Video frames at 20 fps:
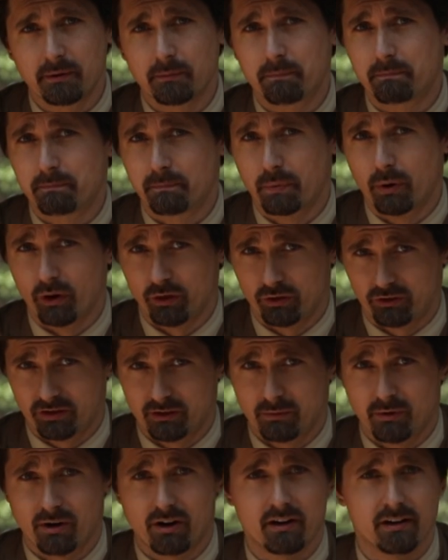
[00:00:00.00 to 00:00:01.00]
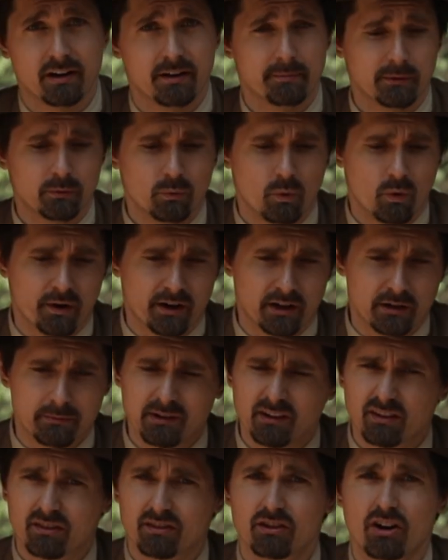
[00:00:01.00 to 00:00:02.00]
been pushing them hard. I've been wearing them
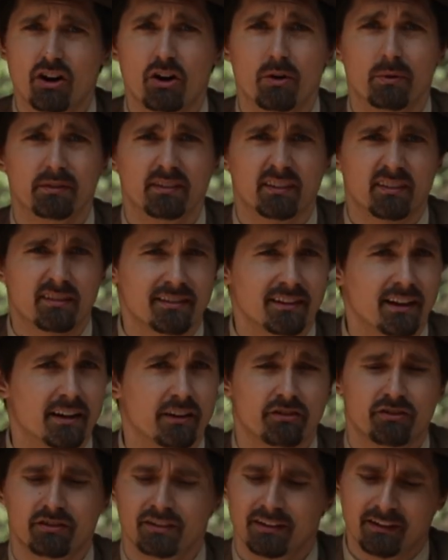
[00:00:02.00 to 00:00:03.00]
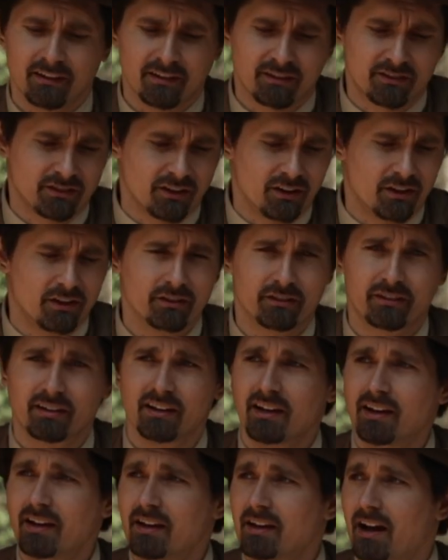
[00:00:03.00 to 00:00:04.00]
in the snow, in the slush, in the salt.
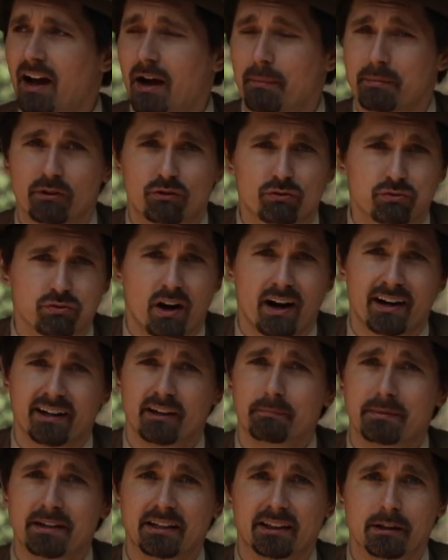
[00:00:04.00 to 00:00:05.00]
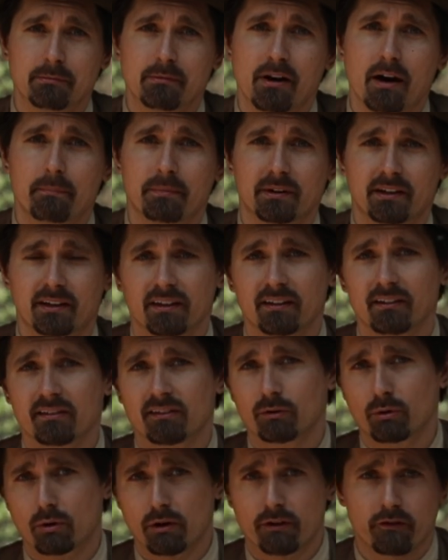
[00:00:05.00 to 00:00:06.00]
I've been trying to beat them up,
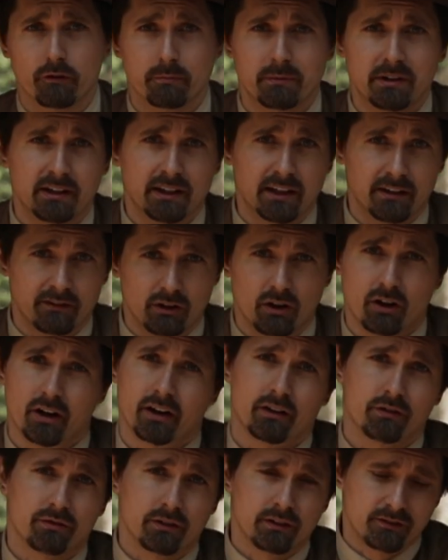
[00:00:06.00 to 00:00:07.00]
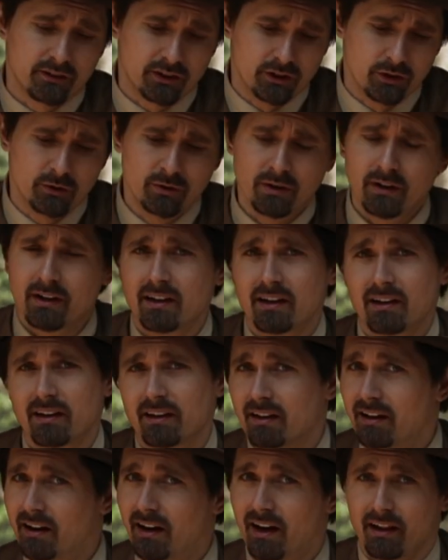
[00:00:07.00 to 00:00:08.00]
because in order for me to give an honest review,
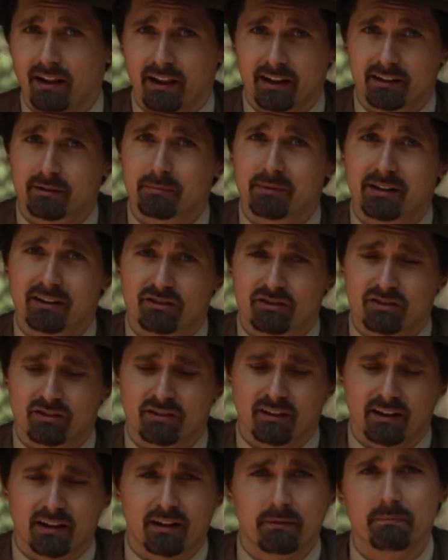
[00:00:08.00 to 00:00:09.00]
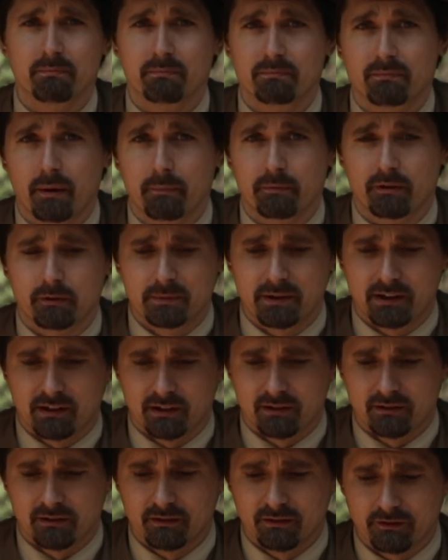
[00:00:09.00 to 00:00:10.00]
I like to make sure that I'm
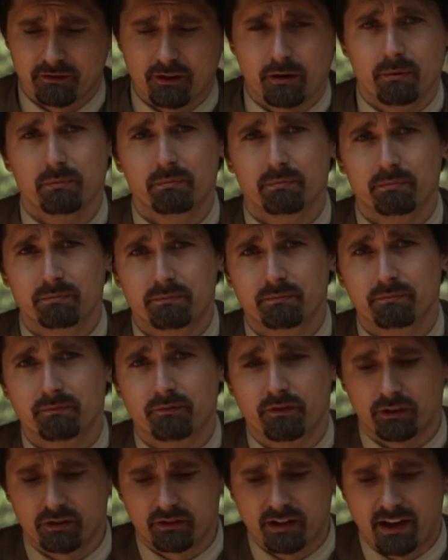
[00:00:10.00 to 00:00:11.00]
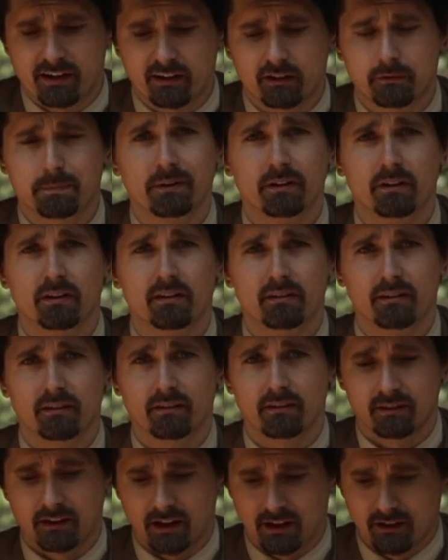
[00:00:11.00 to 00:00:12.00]
speaking from firsthand experience
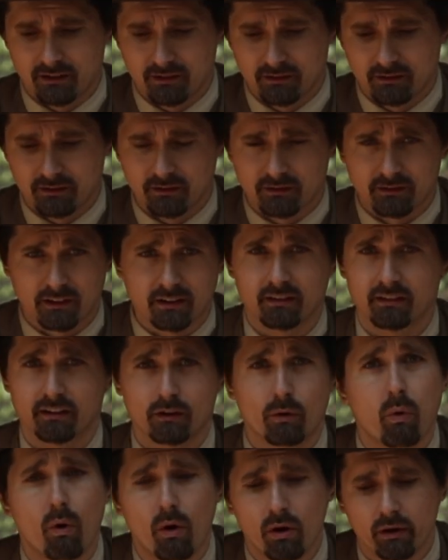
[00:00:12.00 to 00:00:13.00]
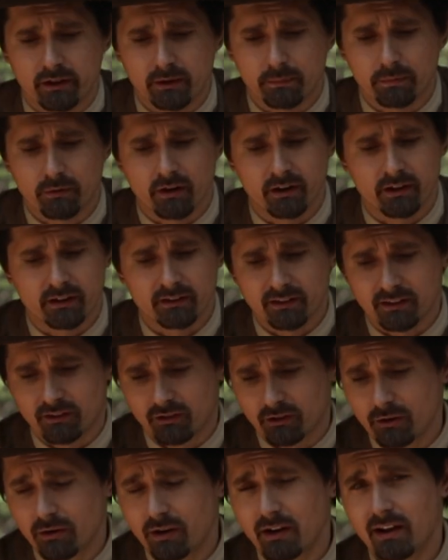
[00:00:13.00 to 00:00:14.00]
that this is a quality product. And
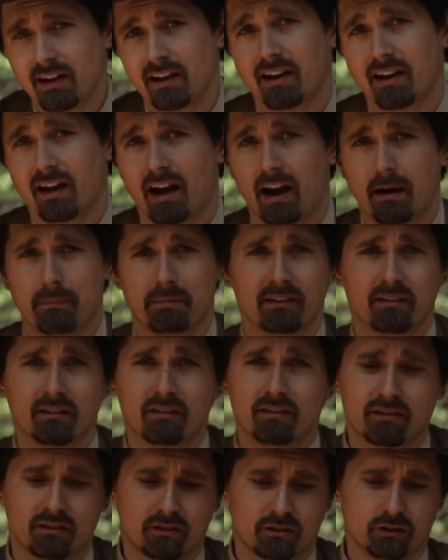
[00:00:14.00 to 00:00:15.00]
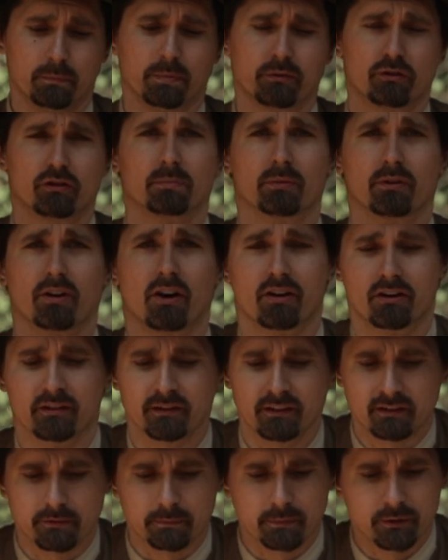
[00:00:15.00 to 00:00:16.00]
so I've been super, super hard
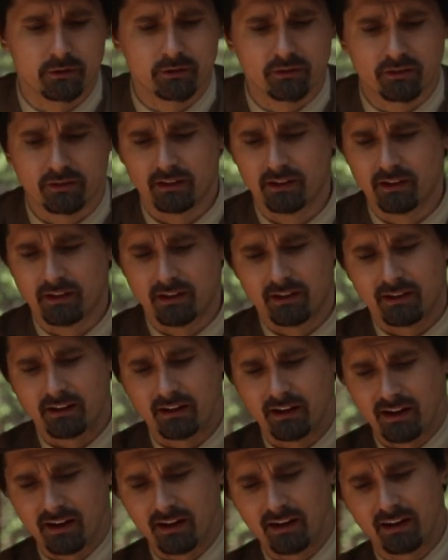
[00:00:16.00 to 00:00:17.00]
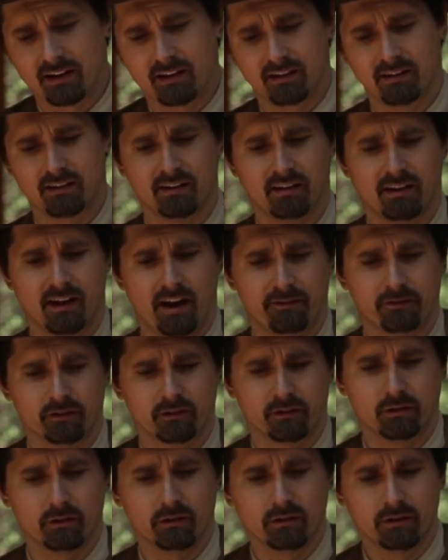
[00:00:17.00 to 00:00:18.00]
on these boots. And after
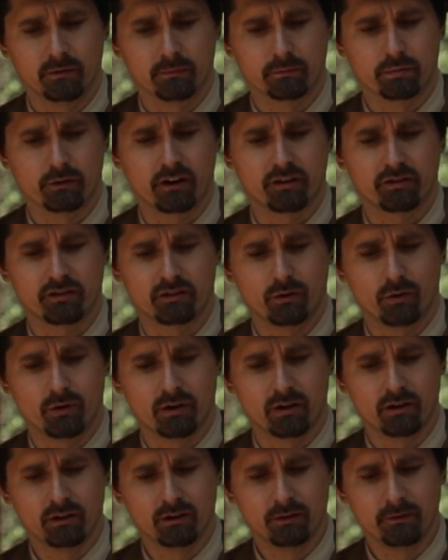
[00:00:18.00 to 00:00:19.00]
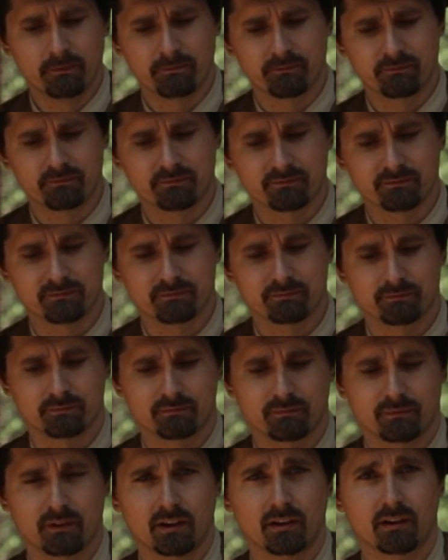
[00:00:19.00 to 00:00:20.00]
a little brush and oil,
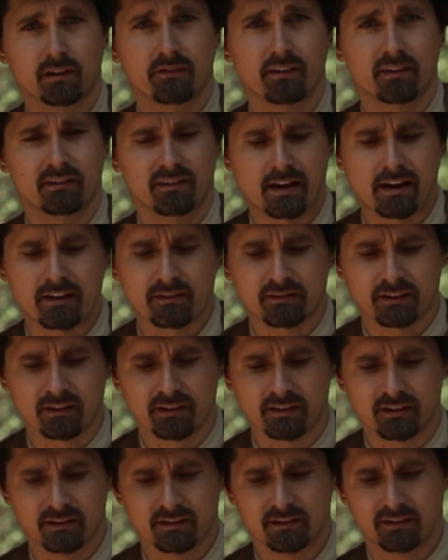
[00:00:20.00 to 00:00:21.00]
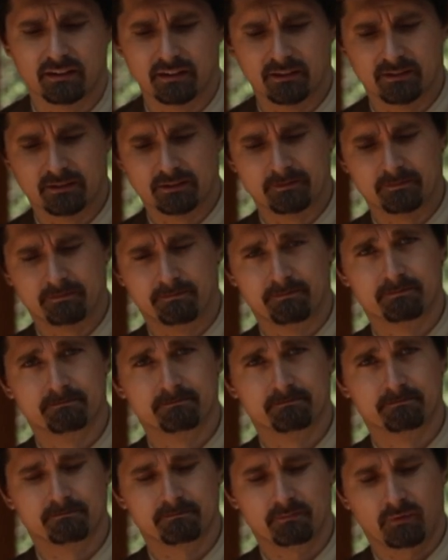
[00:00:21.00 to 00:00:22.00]
they look fantastic.
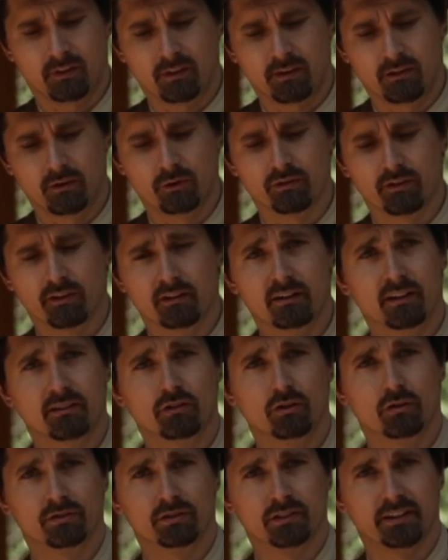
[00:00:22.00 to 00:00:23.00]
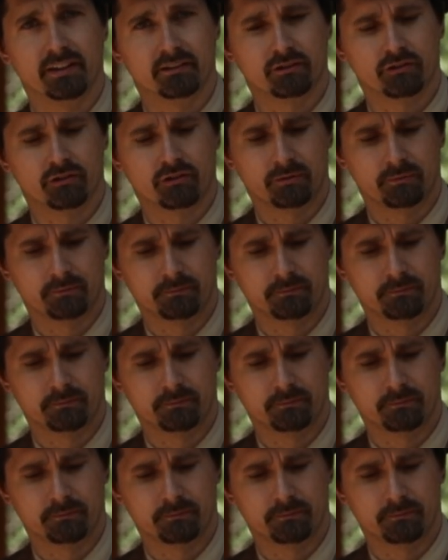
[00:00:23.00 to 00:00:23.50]
Those are the Nick's Overlanders.